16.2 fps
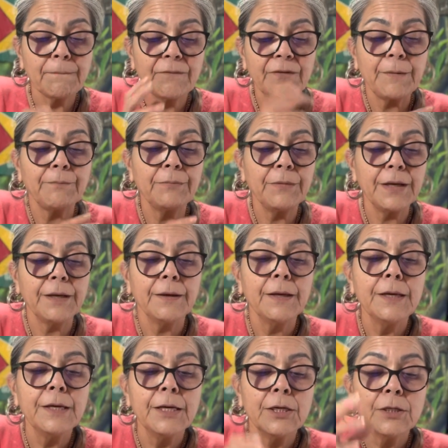Something.
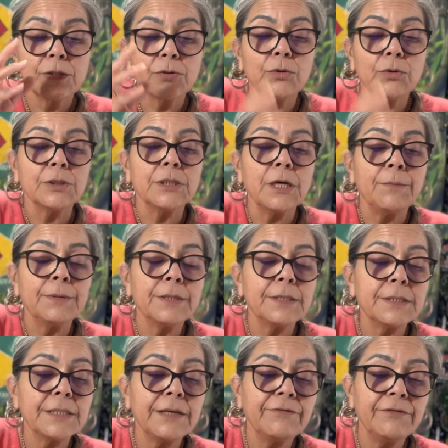So on top of the
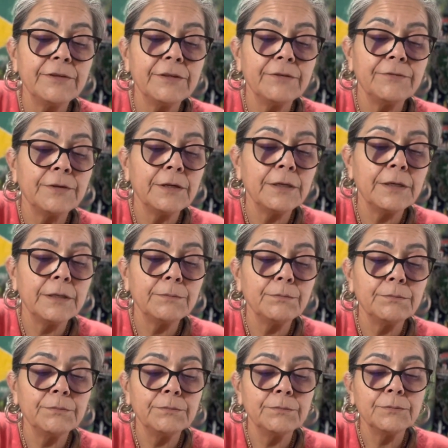seven of
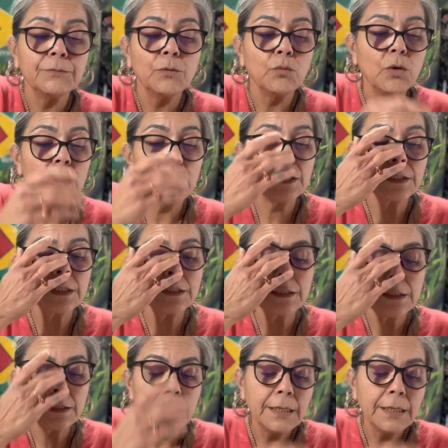um wands,